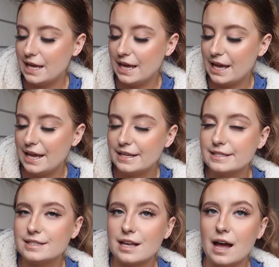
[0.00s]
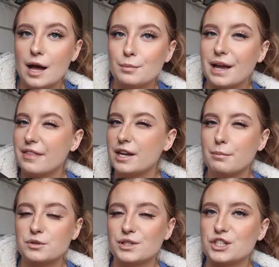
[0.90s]
this, get the
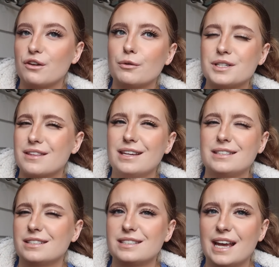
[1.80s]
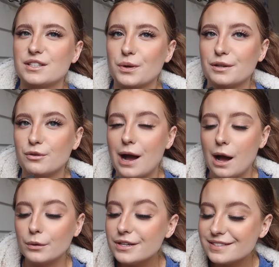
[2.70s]
number switched over, which I think just takes 24
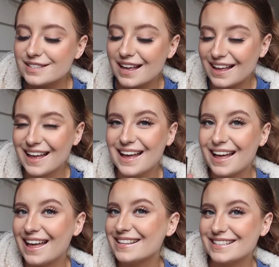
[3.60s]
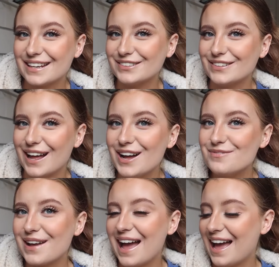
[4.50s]
hours. Set it all
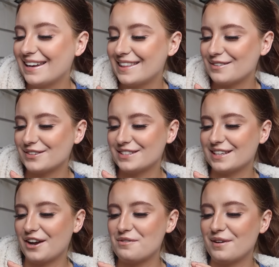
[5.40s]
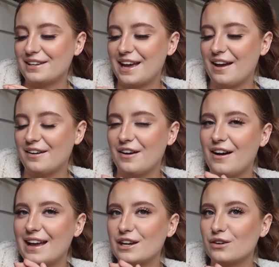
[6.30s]
up and then I'm good to go. But yeah,
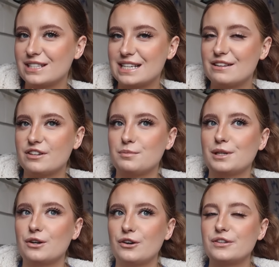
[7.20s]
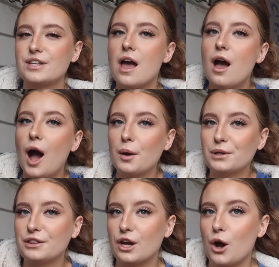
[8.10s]
I got it delivered because I
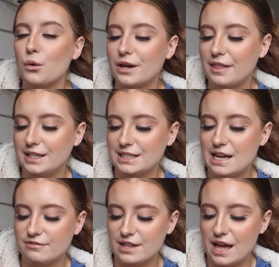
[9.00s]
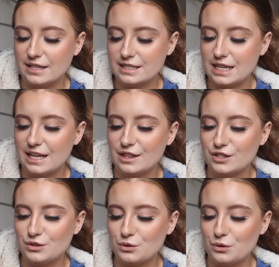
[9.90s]
wanted the gold and they didn't have that in the
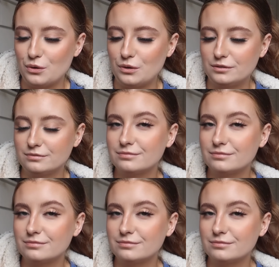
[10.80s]
store.